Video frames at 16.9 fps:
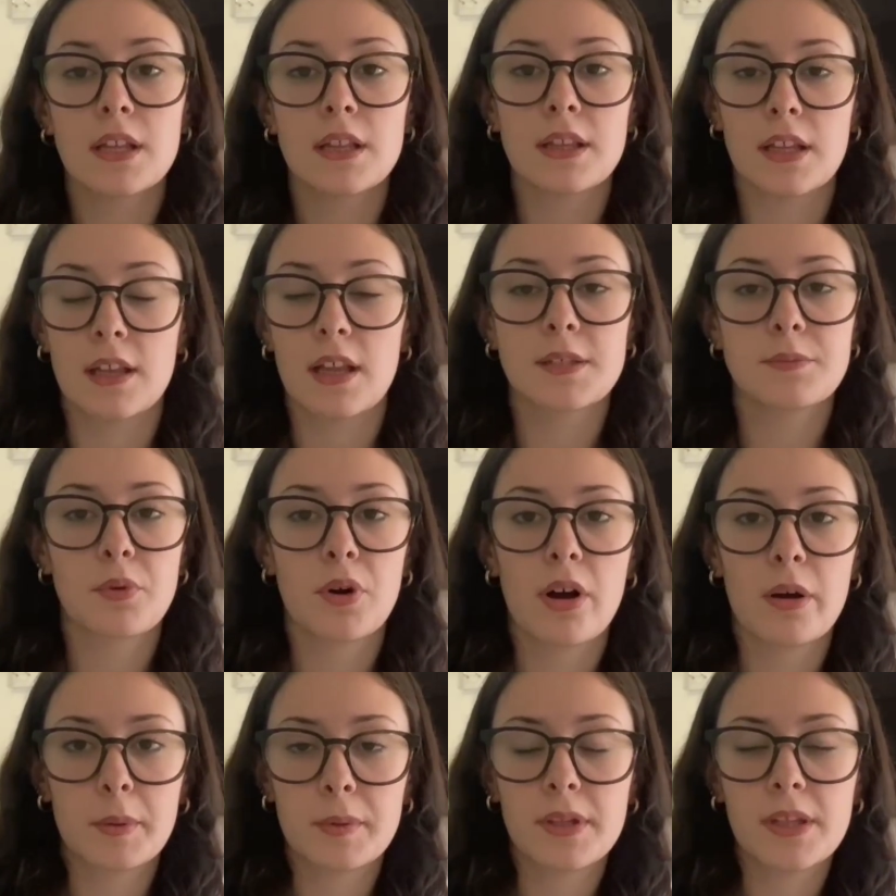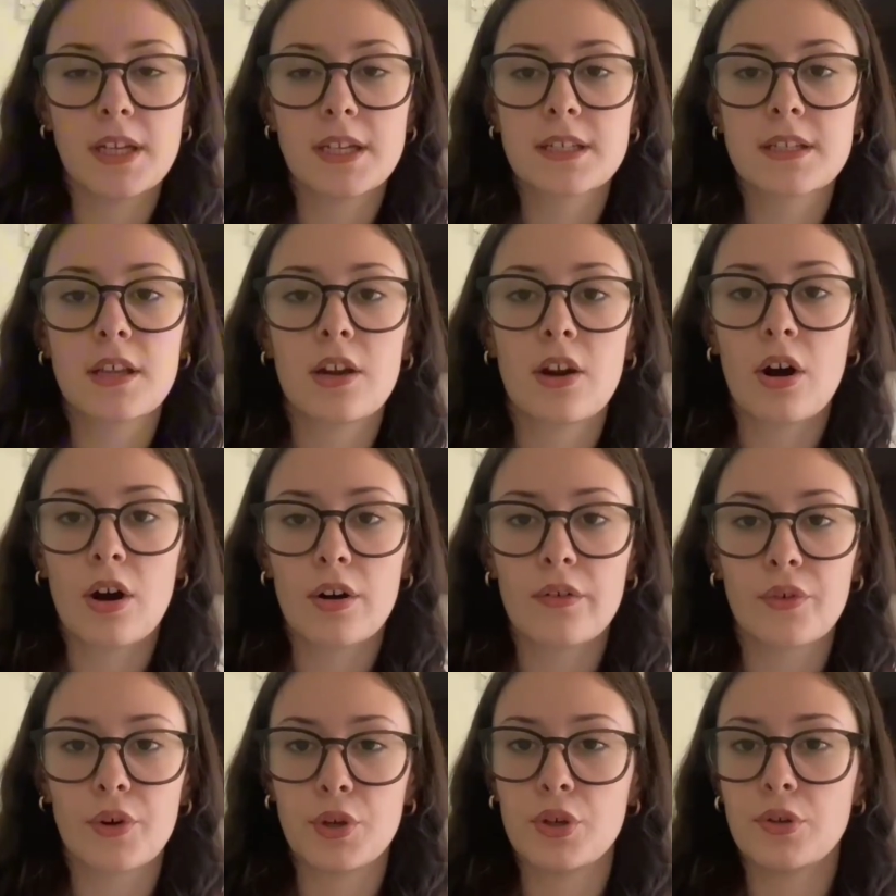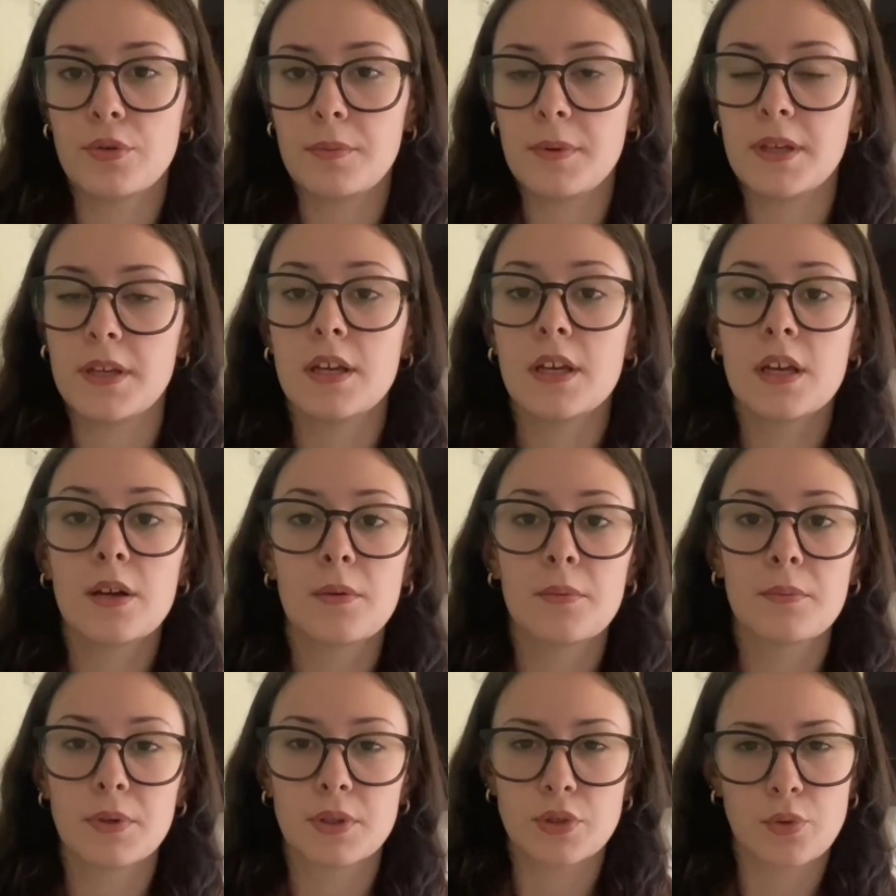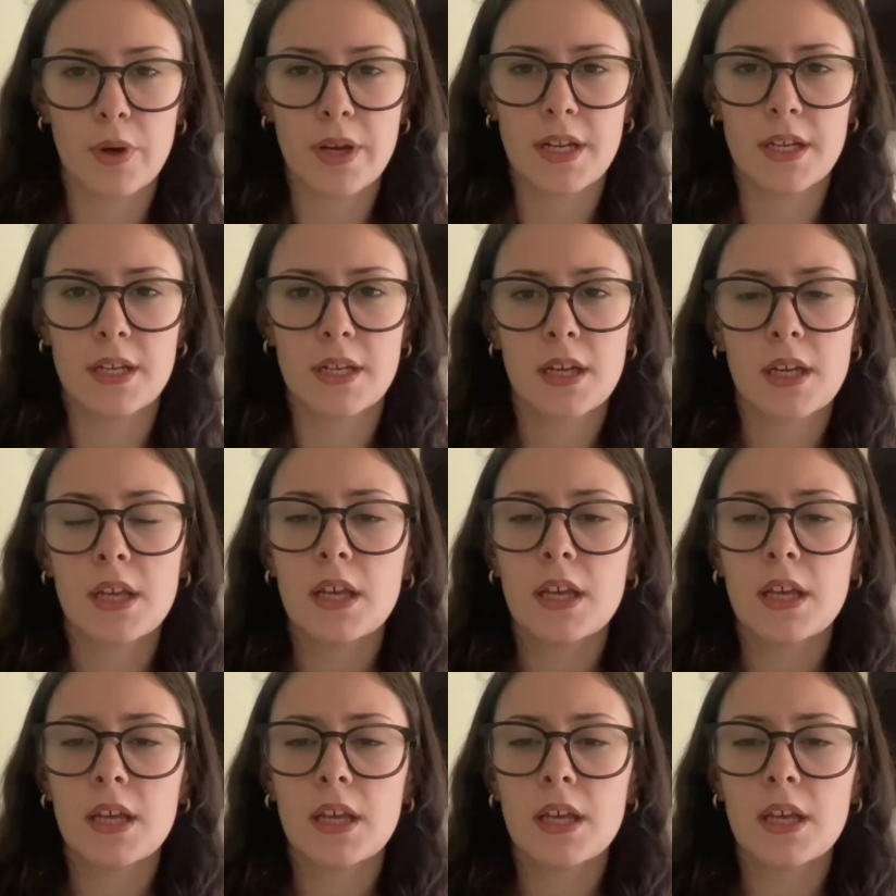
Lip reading: the less probabilities there are for you to be persuaded,